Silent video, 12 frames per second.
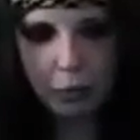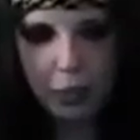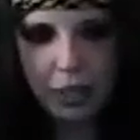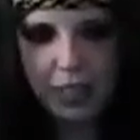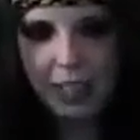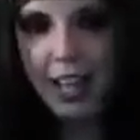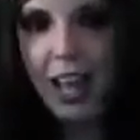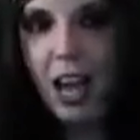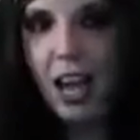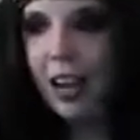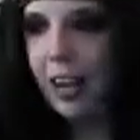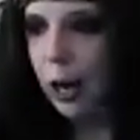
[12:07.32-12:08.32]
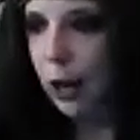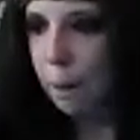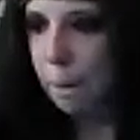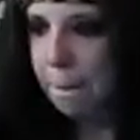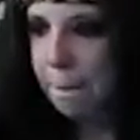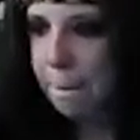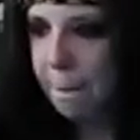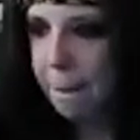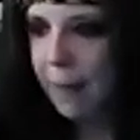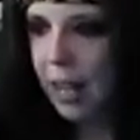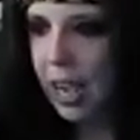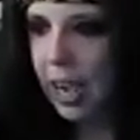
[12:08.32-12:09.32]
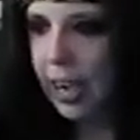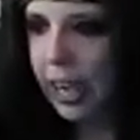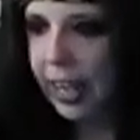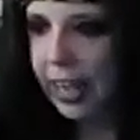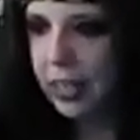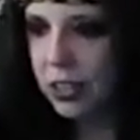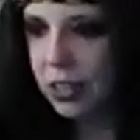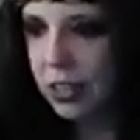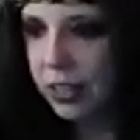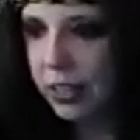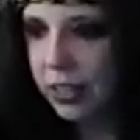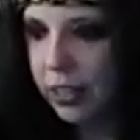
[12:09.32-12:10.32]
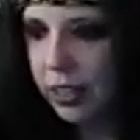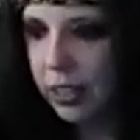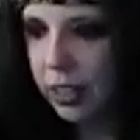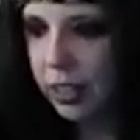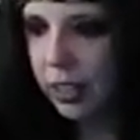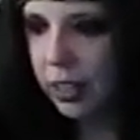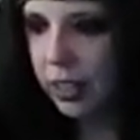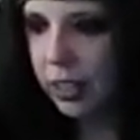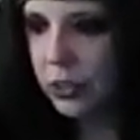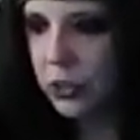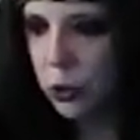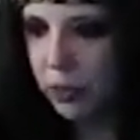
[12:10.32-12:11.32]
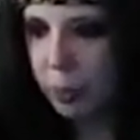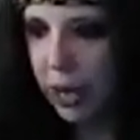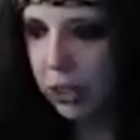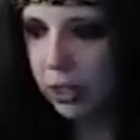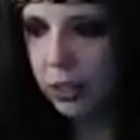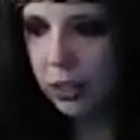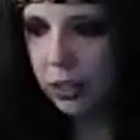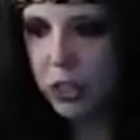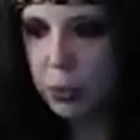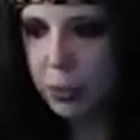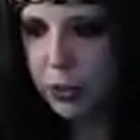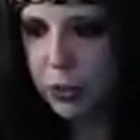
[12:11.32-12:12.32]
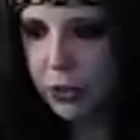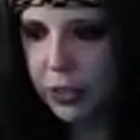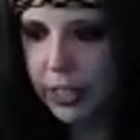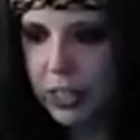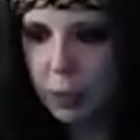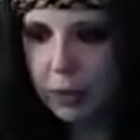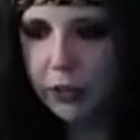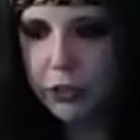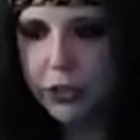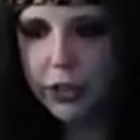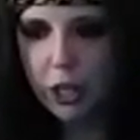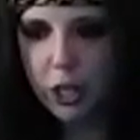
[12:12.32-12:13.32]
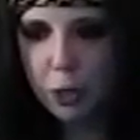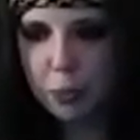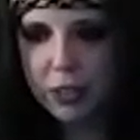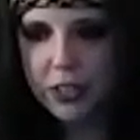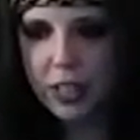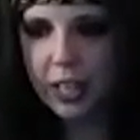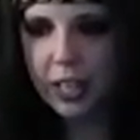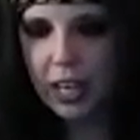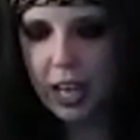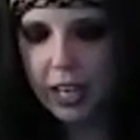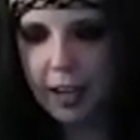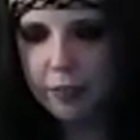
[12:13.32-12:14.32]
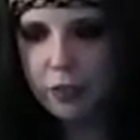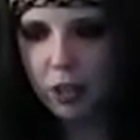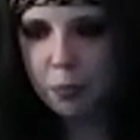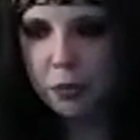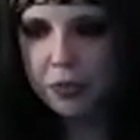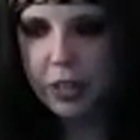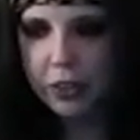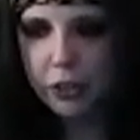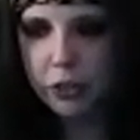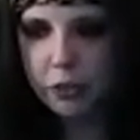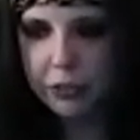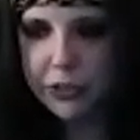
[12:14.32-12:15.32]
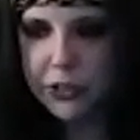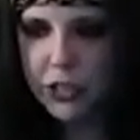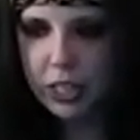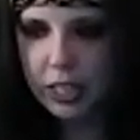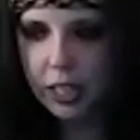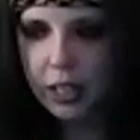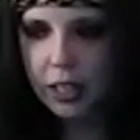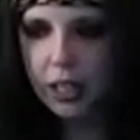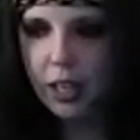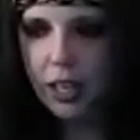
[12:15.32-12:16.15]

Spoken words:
with, I had a sort of a parallel experience. My first therapist that I got after I moved down here to Virginia,